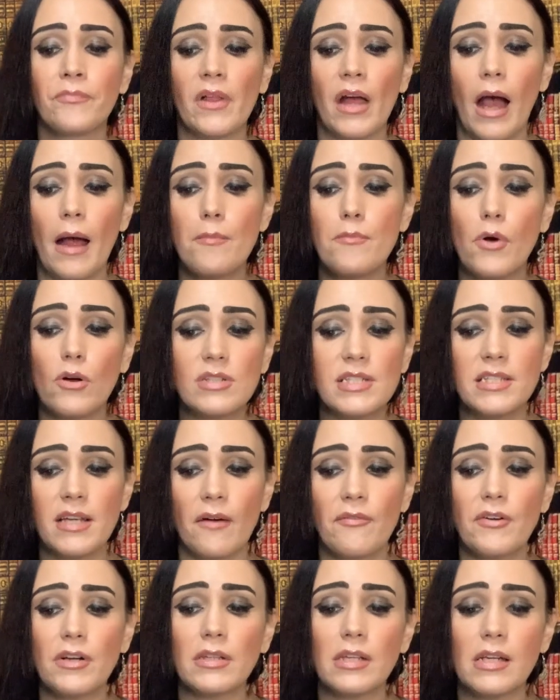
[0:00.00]
I'm most
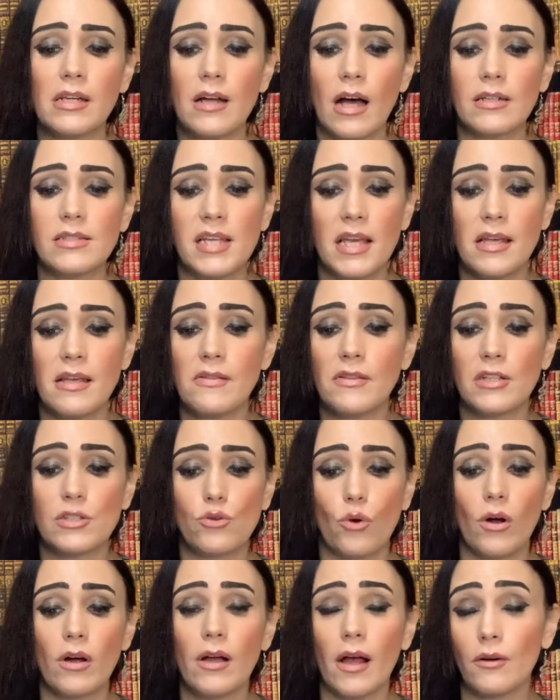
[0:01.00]
definitely not taking the
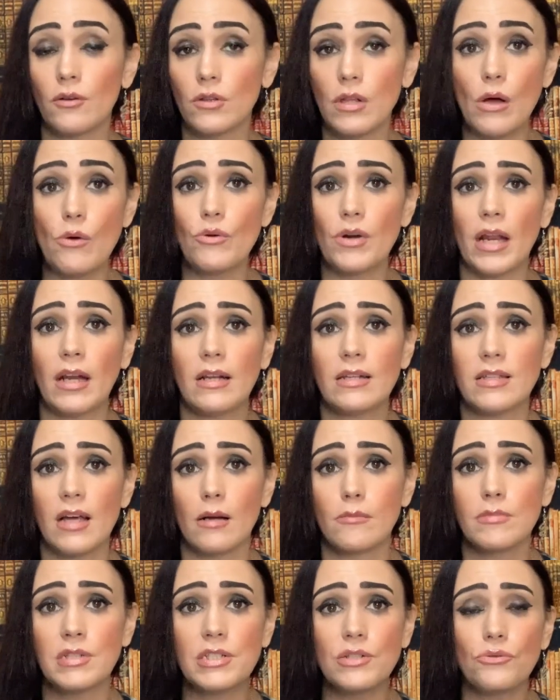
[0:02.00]
dog out alone
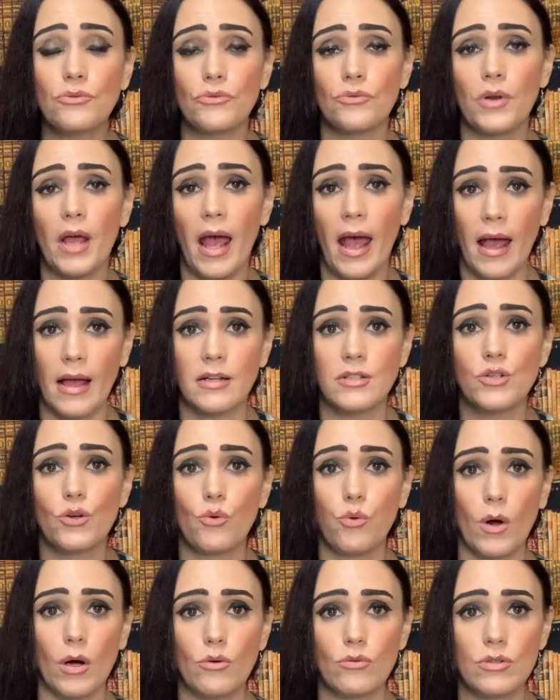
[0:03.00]
anytime soon." End
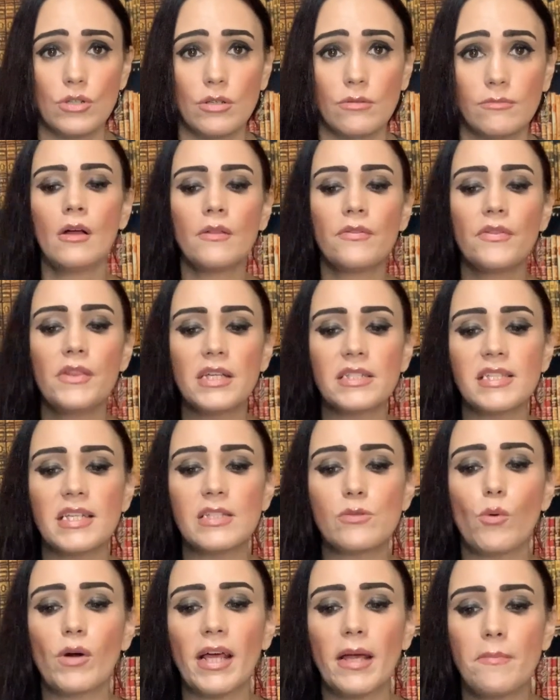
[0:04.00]
quote. This is
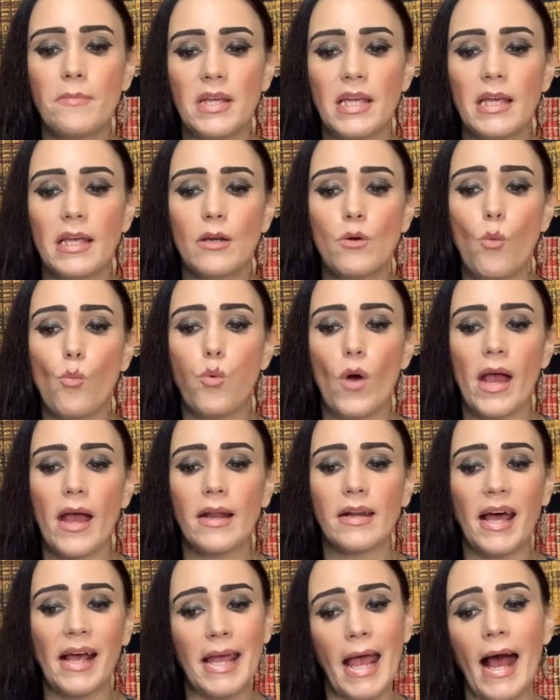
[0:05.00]
what I mean when
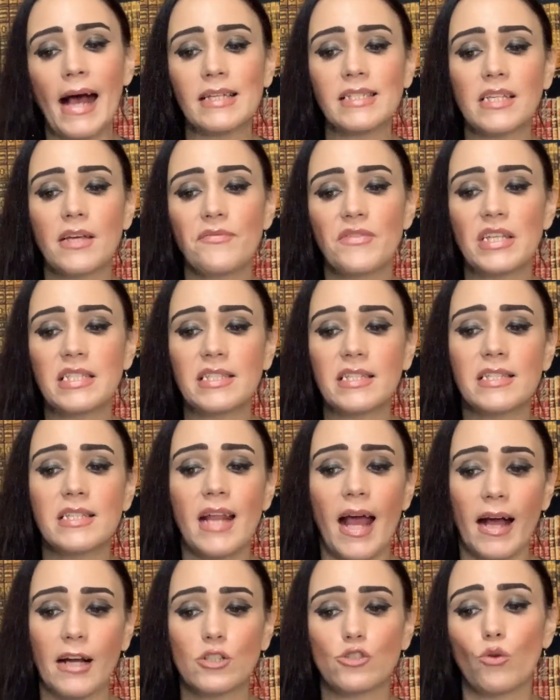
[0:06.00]
I ask if this is an
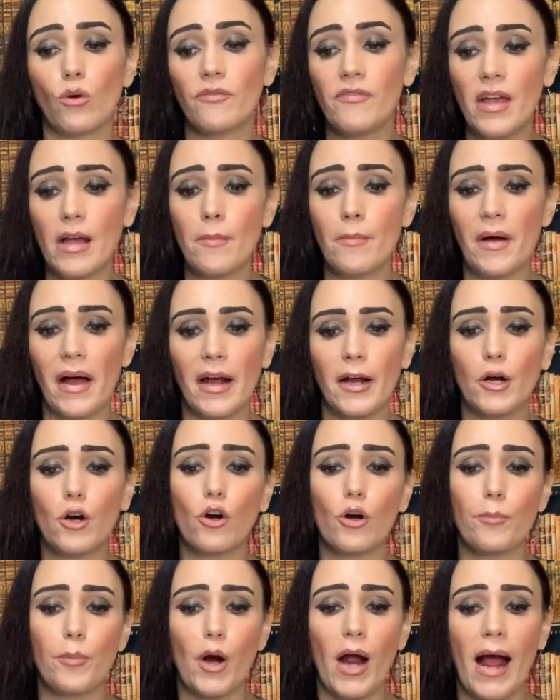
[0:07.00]
actual vampire or
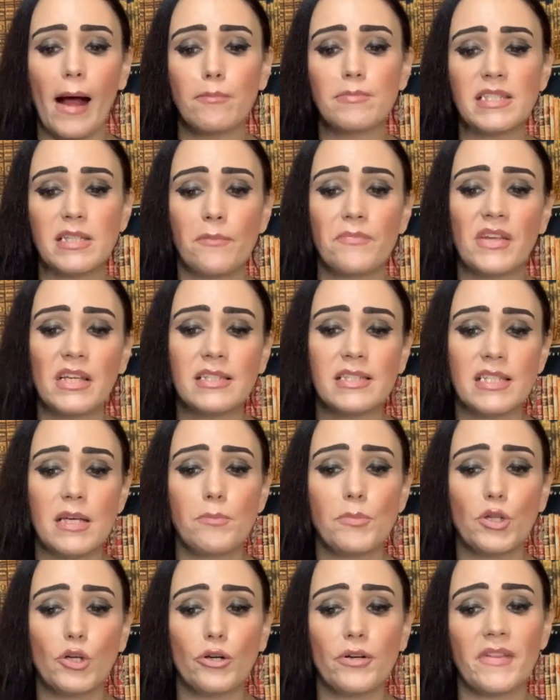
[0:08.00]
perhaps something
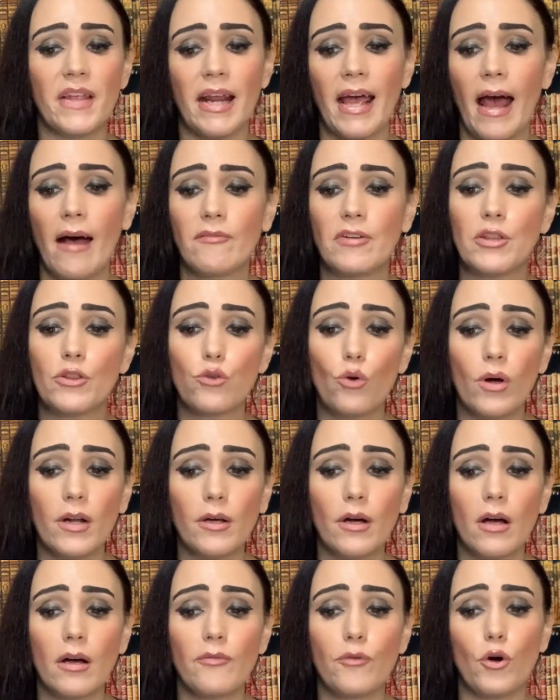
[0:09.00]
similar that I haven't thought
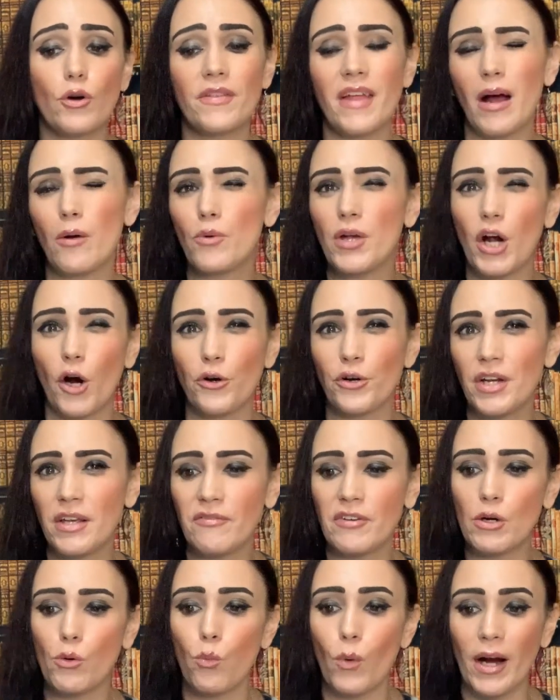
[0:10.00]
of or that we aren't
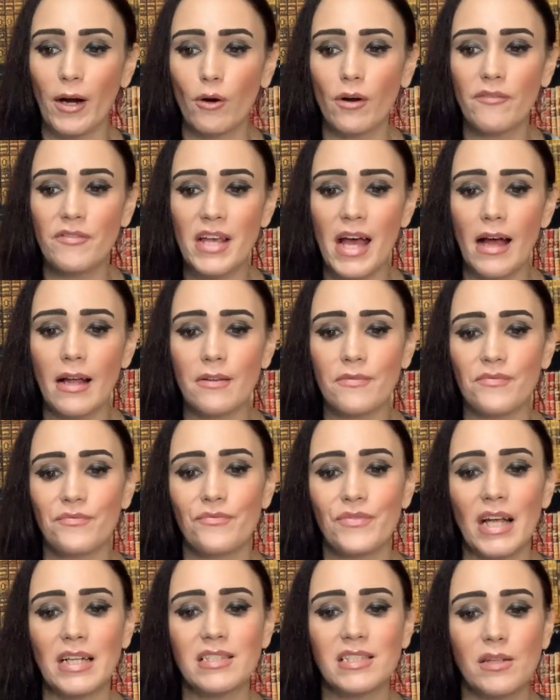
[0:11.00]
even aware of yet,
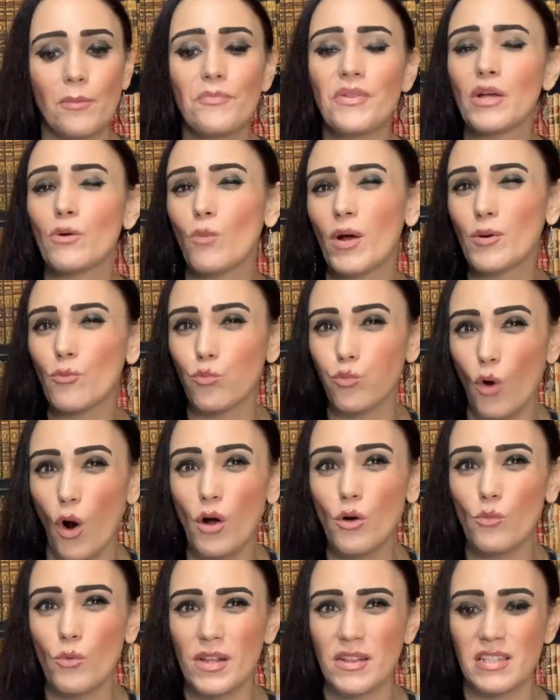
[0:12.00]
that something went
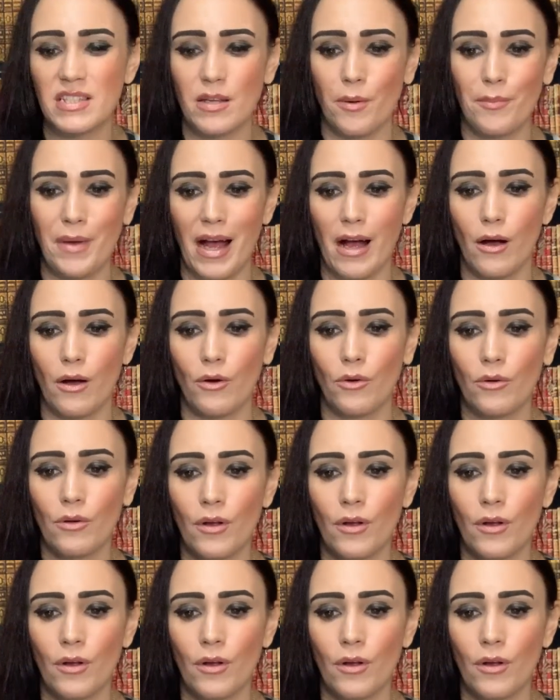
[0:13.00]
wrong with somehow.